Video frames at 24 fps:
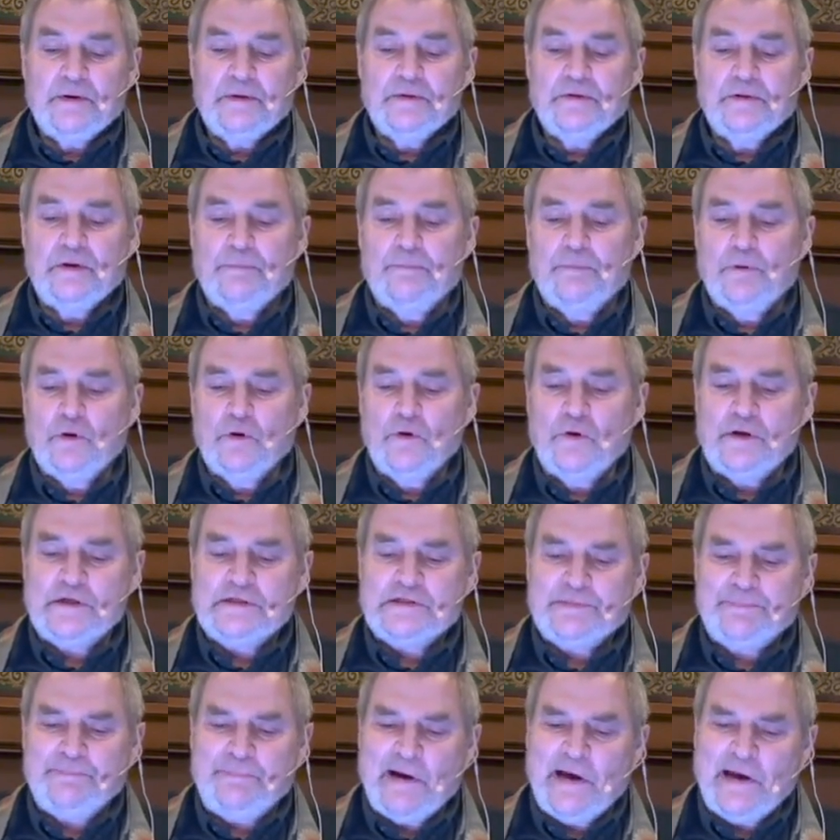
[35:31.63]
The blue
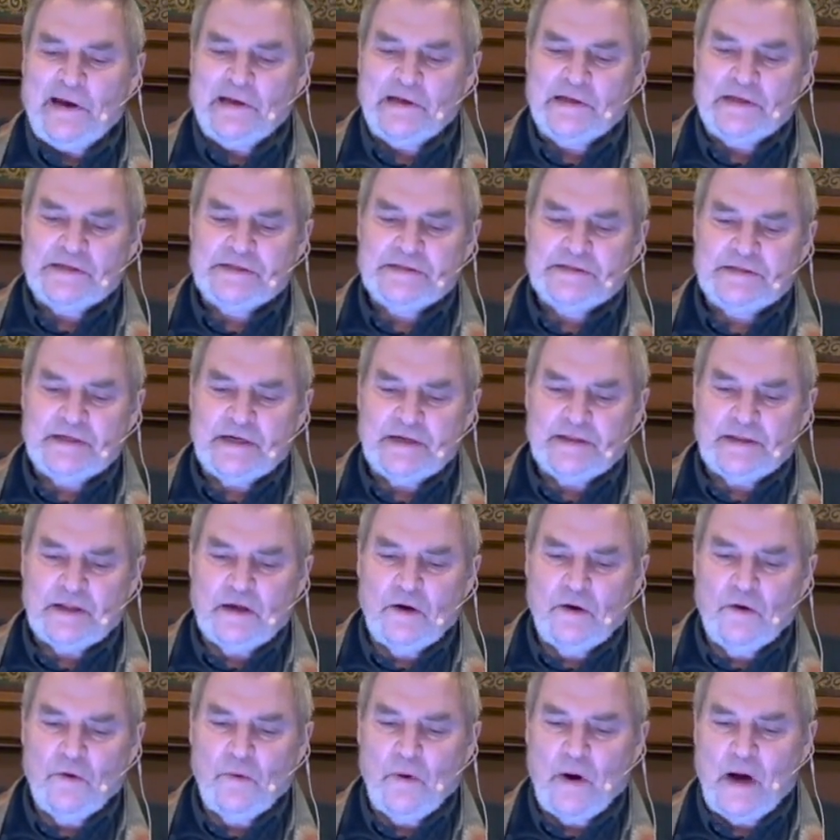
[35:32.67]
is palest at the
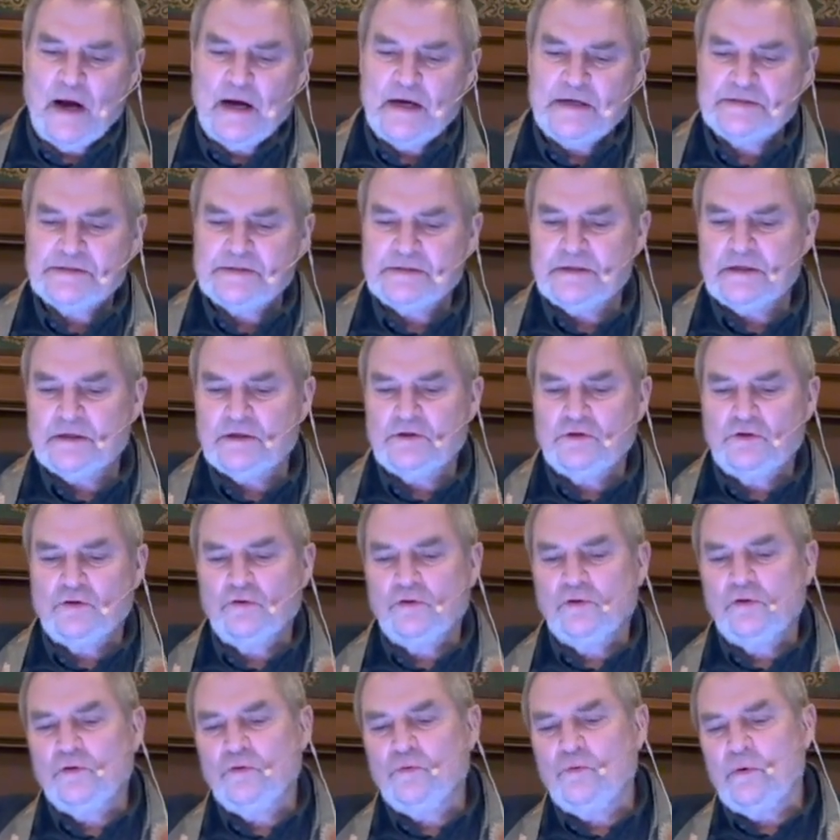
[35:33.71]
horizon, a
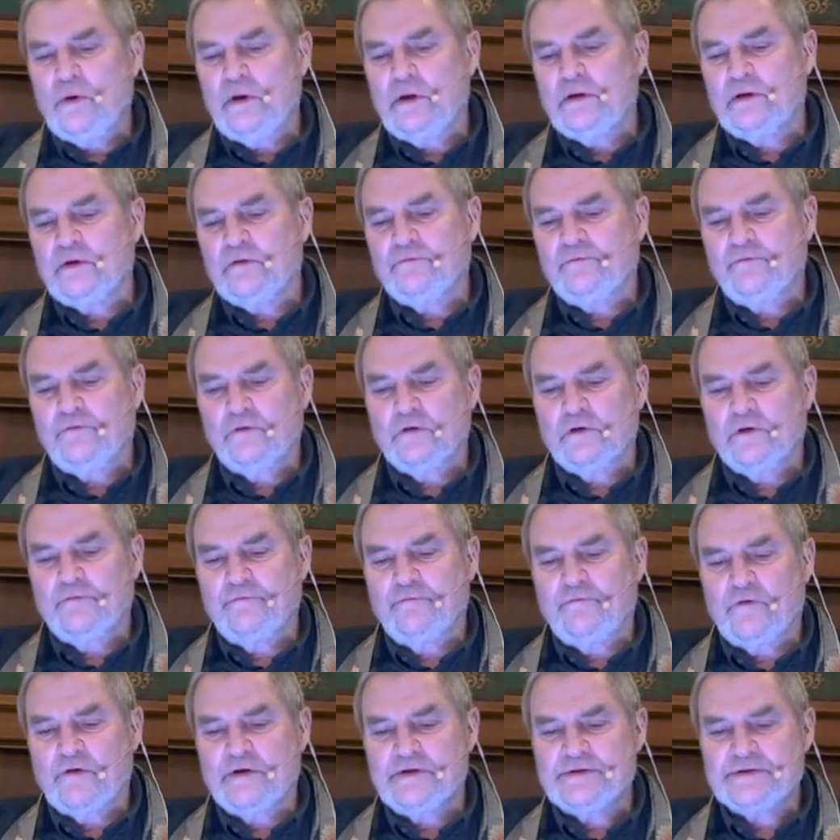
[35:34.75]
cool wind full of
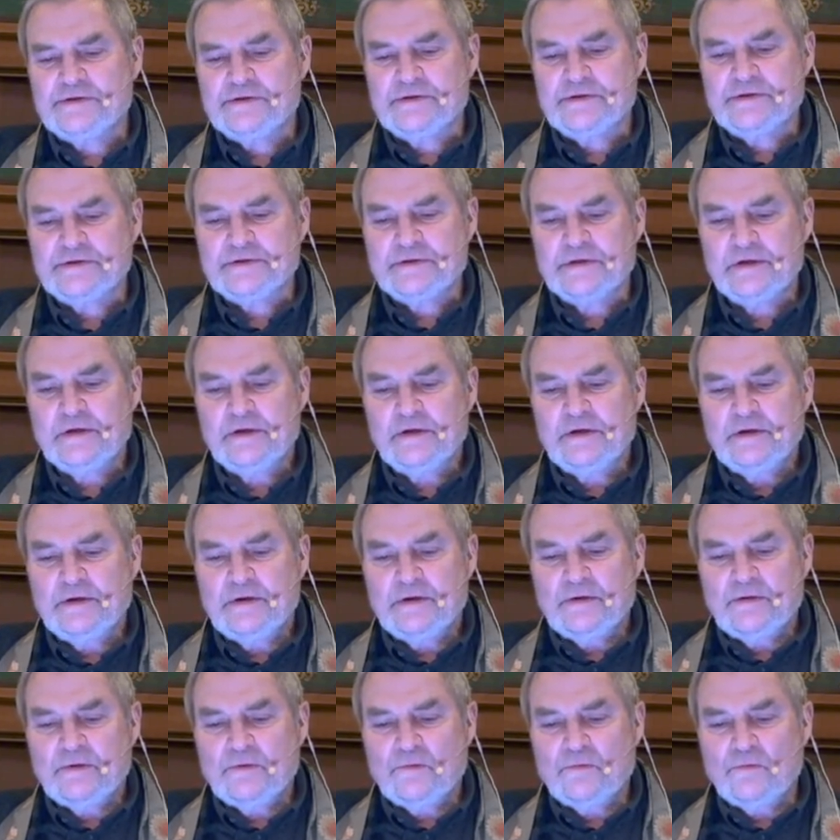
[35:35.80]
voices
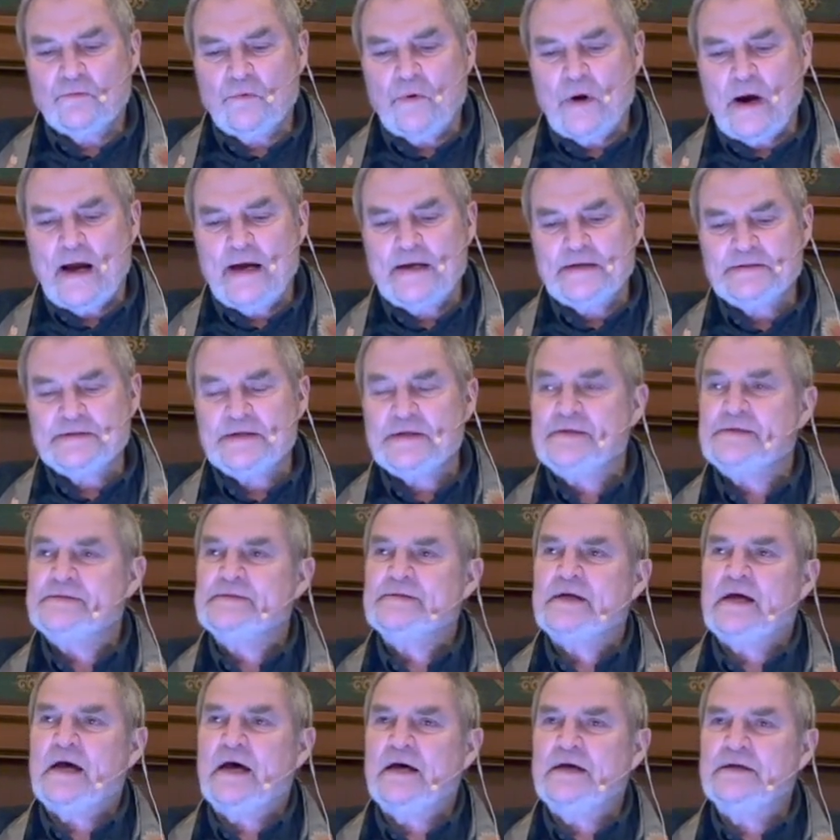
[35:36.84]

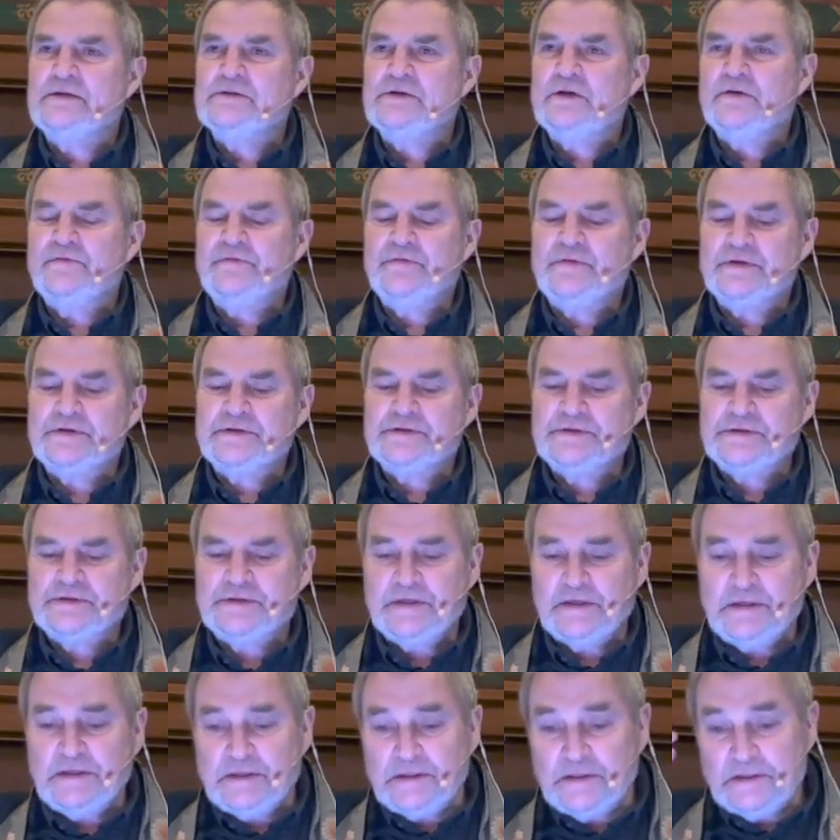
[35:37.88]
rises as of the
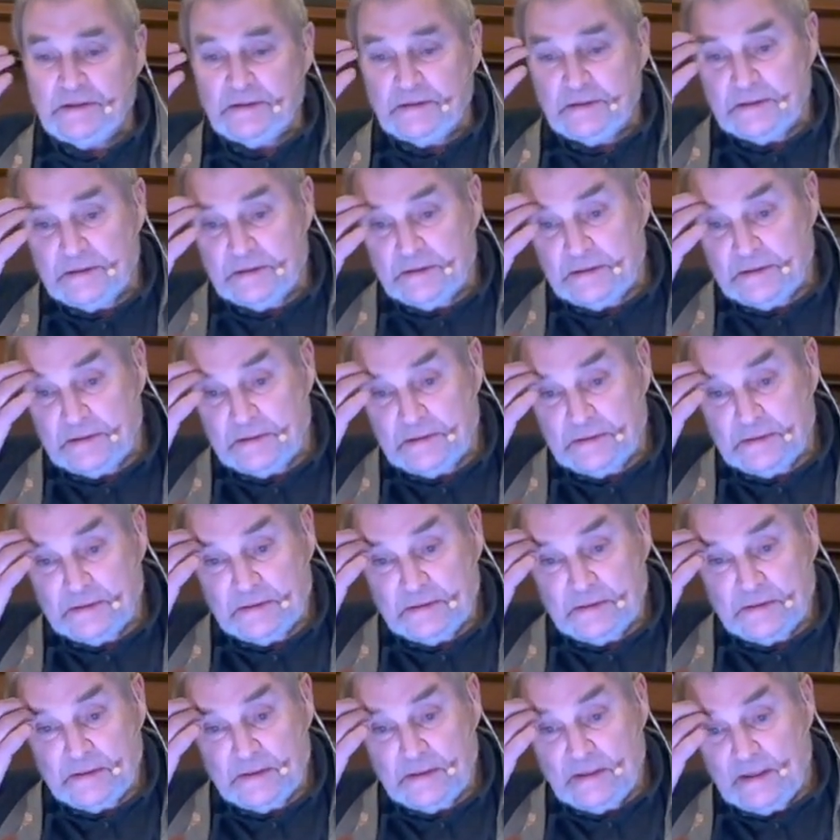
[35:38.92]
sea,
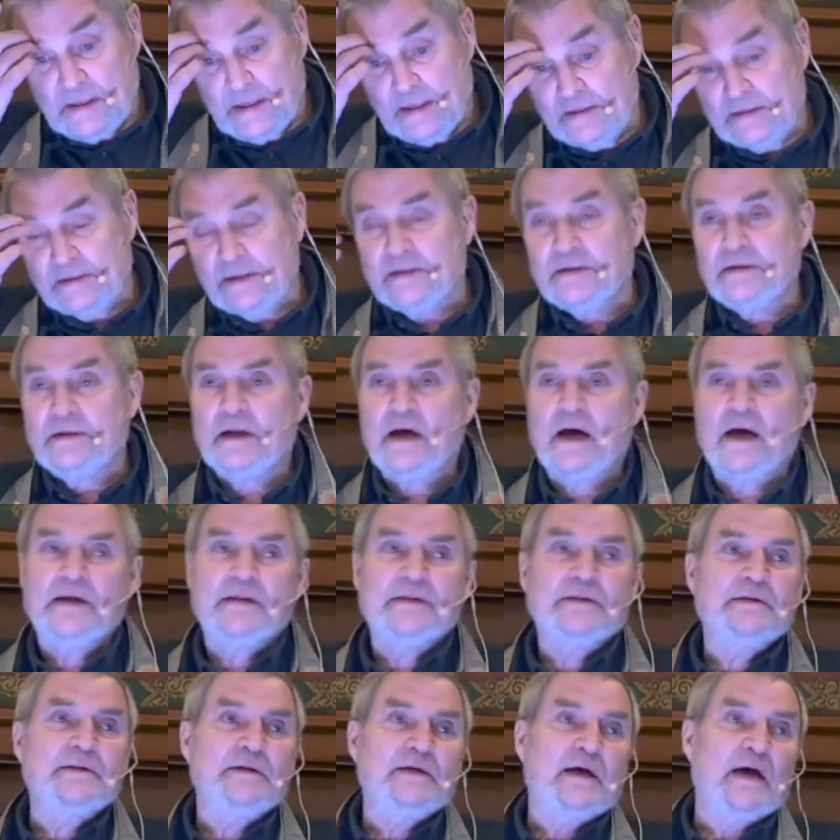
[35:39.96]
and at night
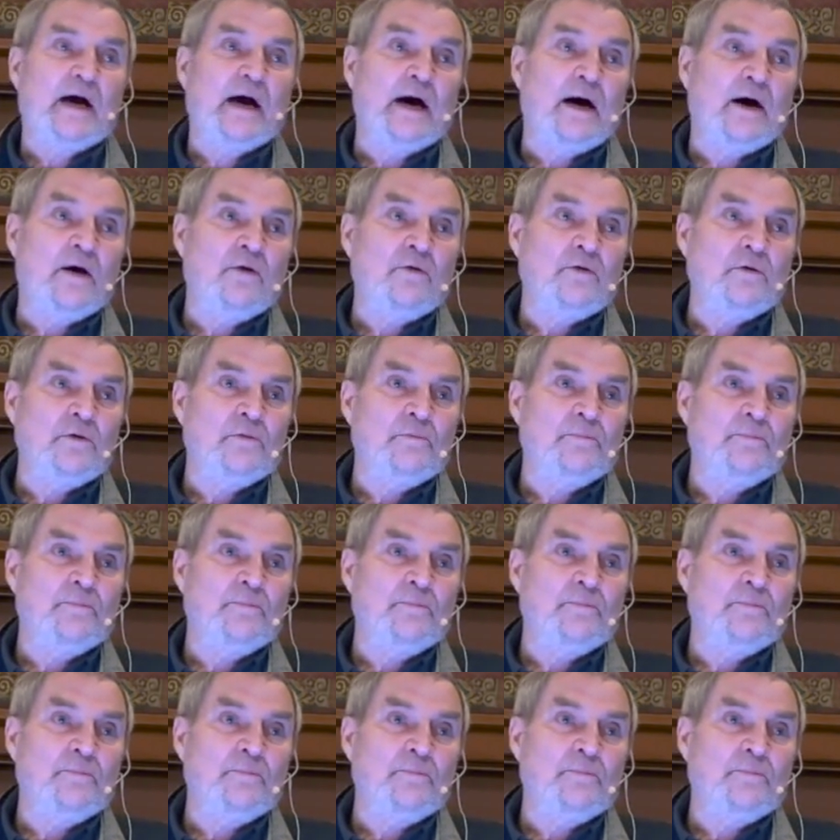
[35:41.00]
the owl.